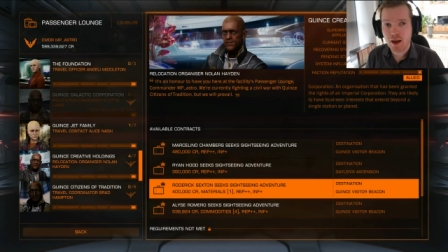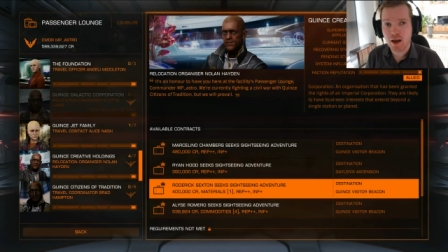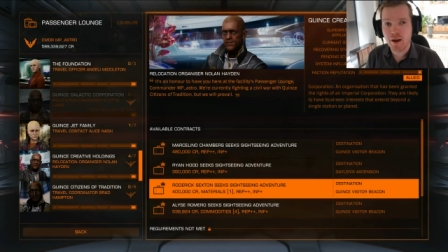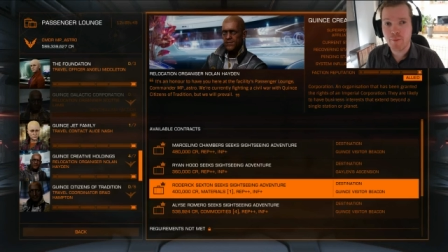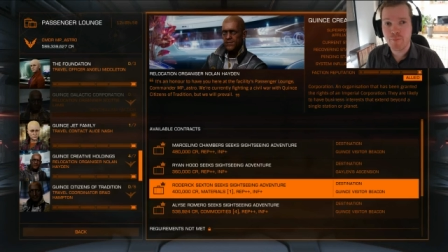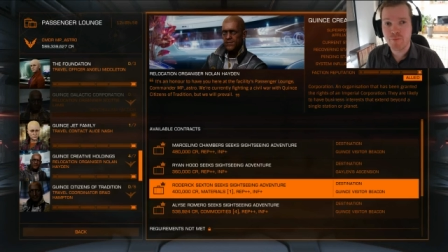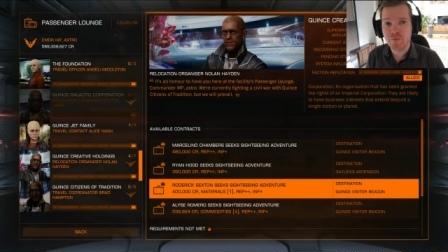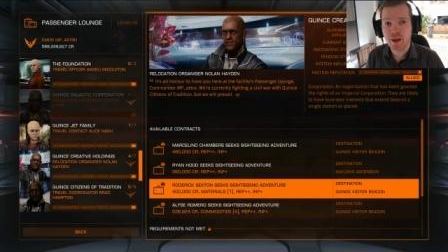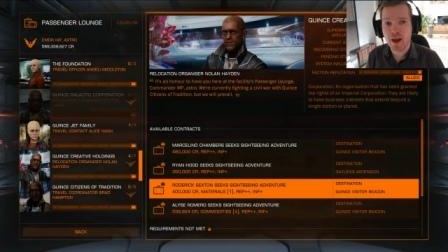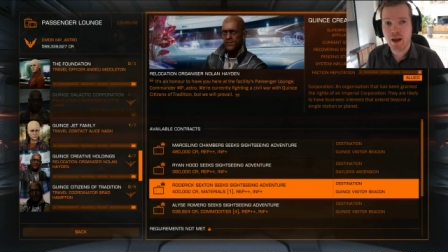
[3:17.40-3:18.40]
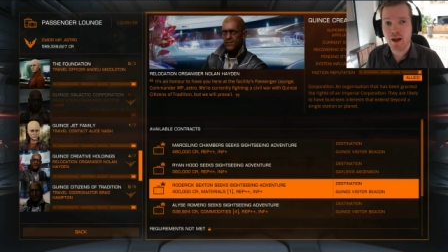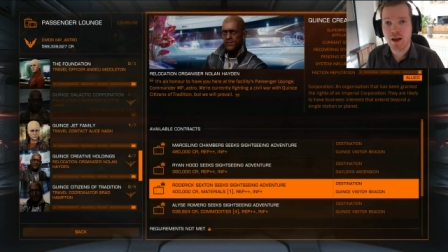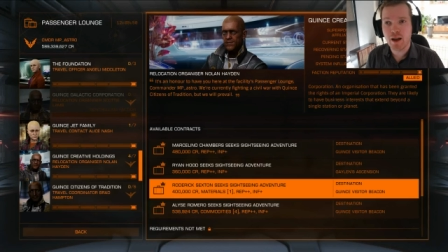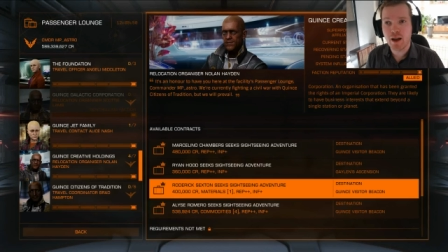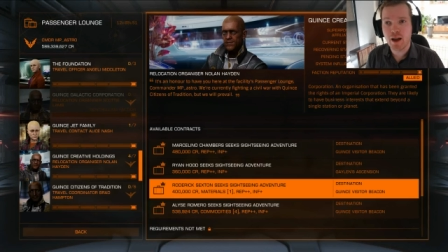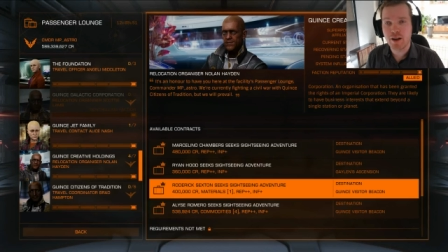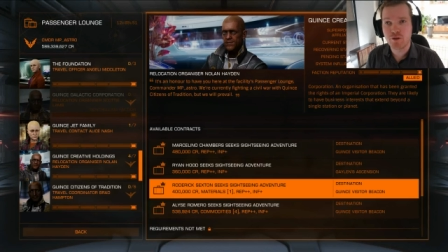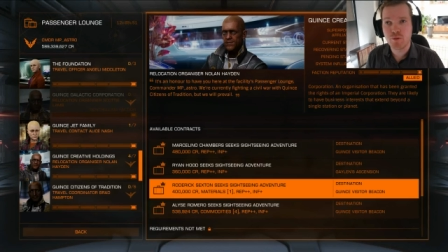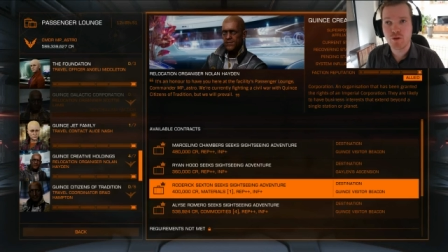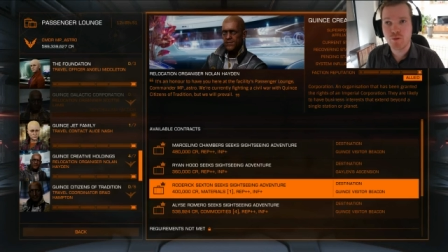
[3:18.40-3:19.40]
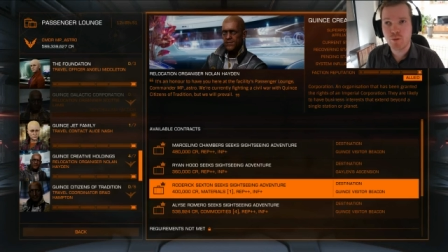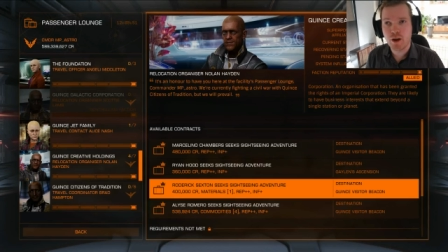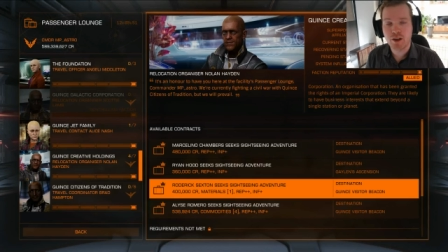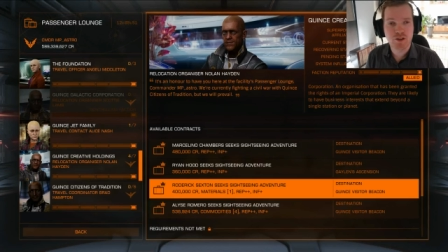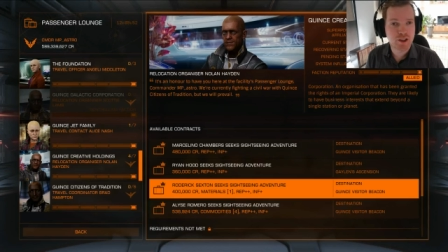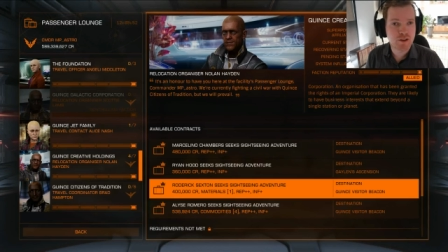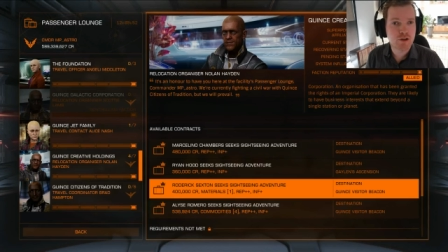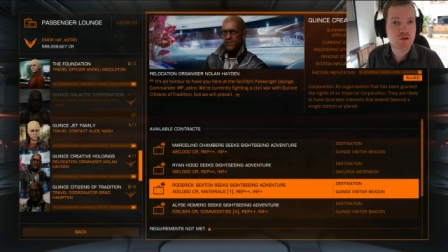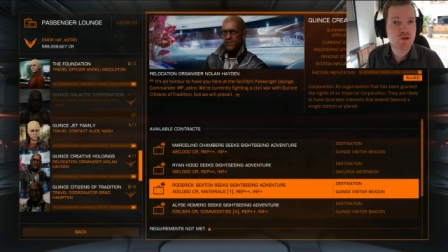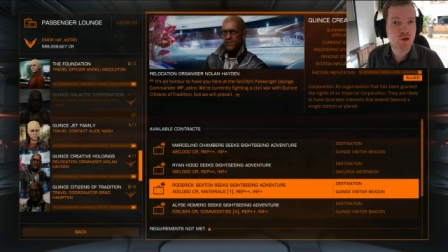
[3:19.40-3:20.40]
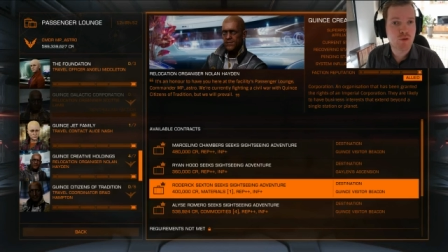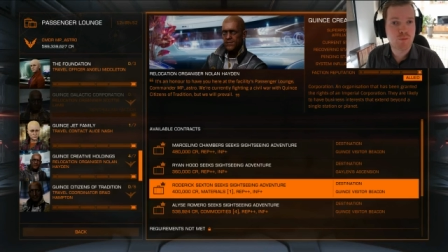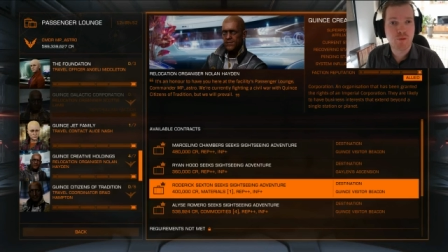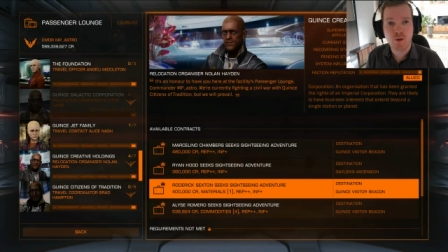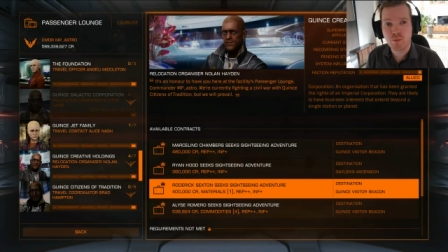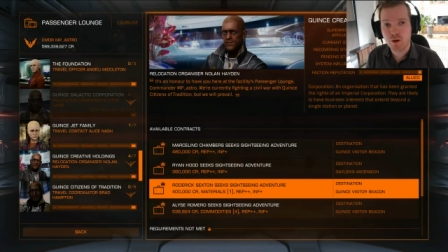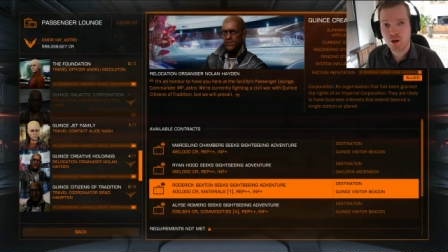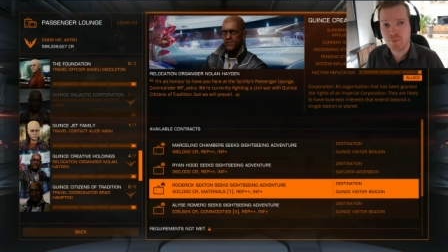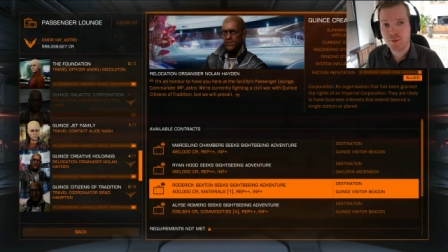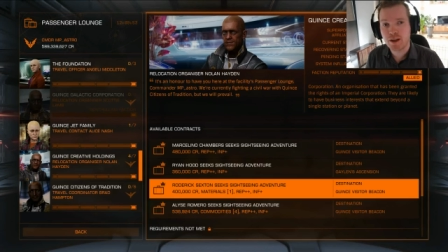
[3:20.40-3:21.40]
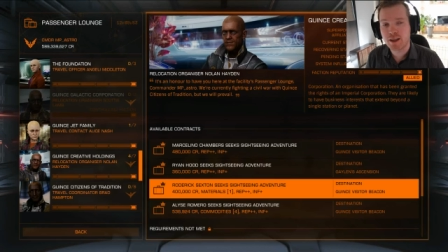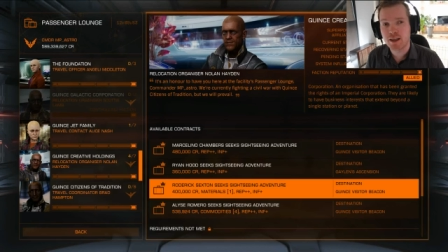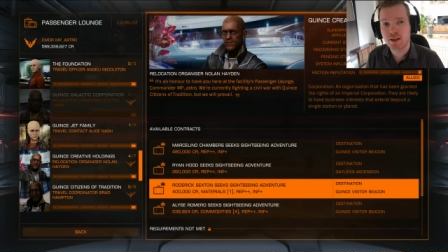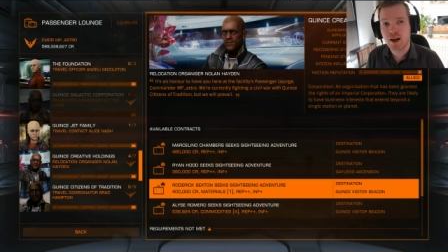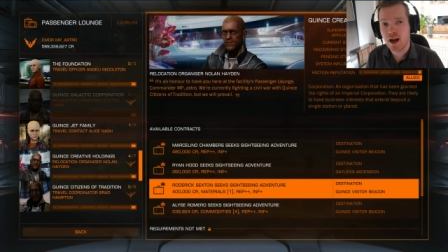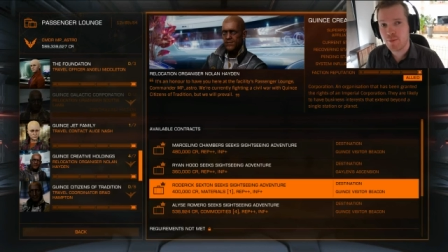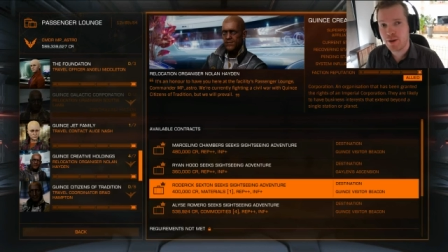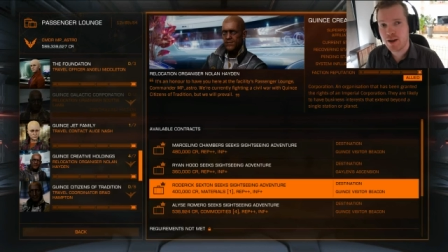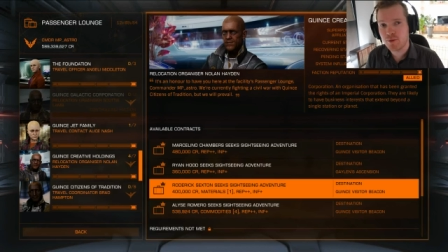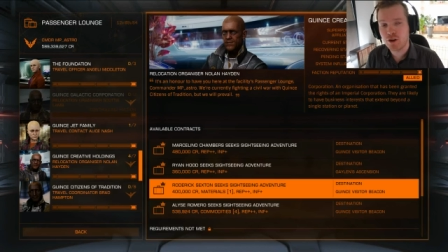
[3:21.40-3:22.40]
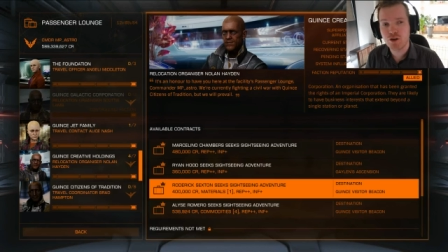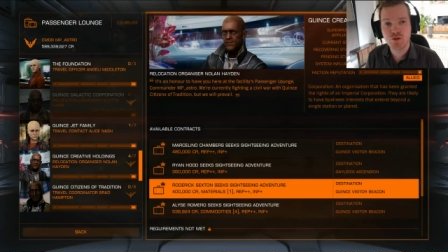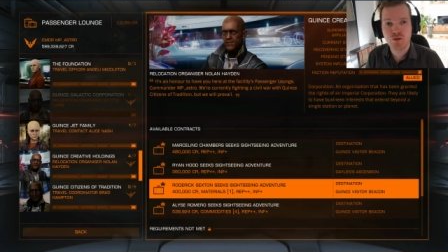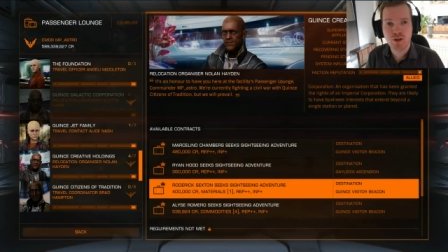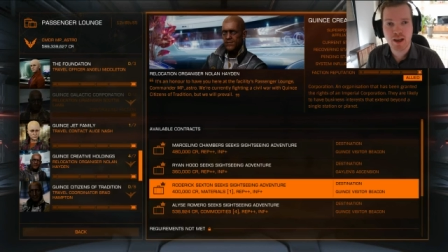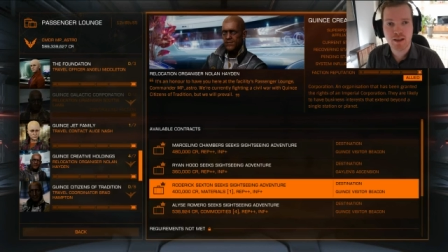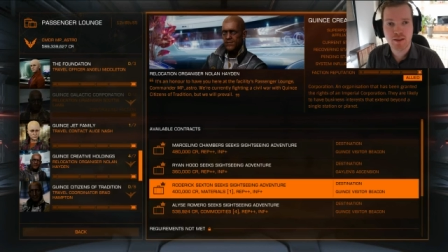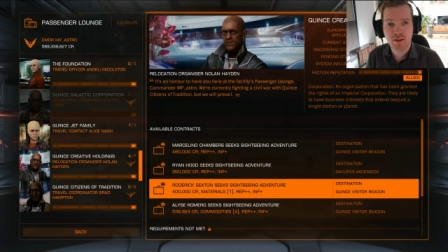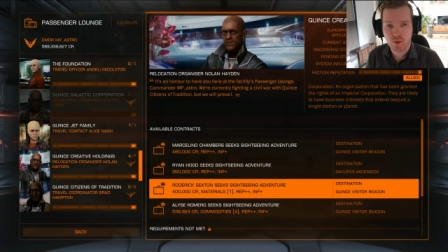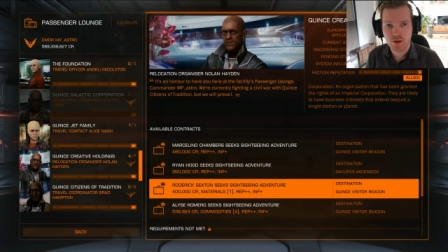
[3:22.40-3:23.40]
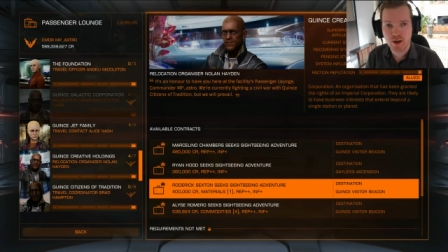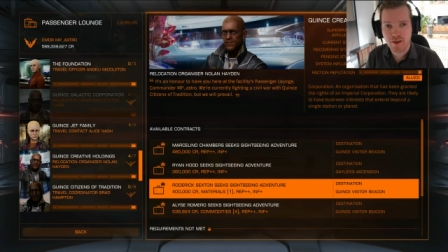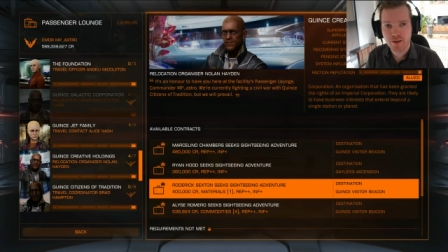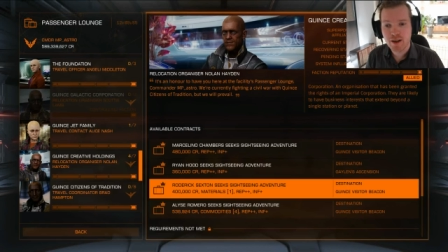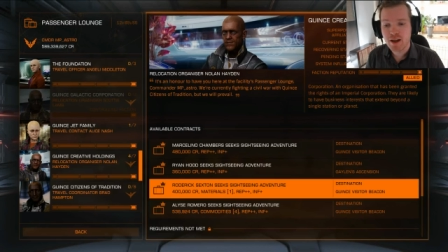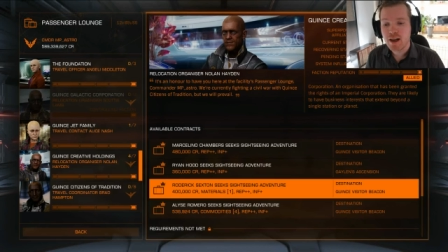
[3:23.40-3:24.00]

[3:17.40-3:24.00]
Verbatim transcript: um, and you are considering should you go for a board hop and get a higher paying one, or should you get the one you have?